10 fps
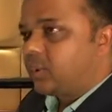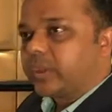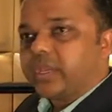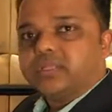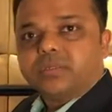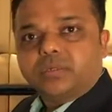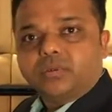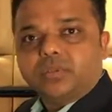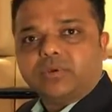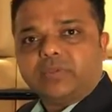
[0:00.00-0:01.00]
You can
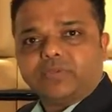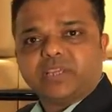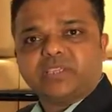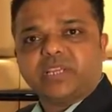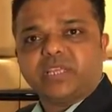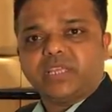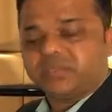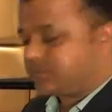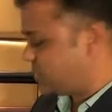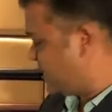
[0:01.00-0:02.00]
do the Wi-Fi
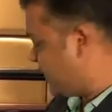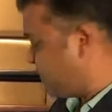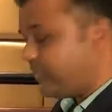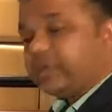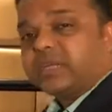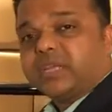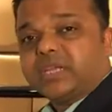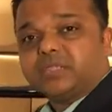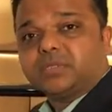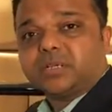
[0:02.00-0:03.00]
settings, gateway will
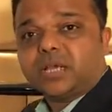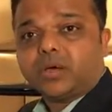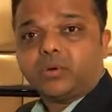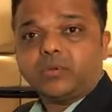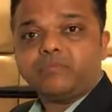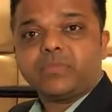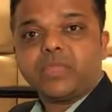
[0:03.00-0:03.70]
connect to the cloud,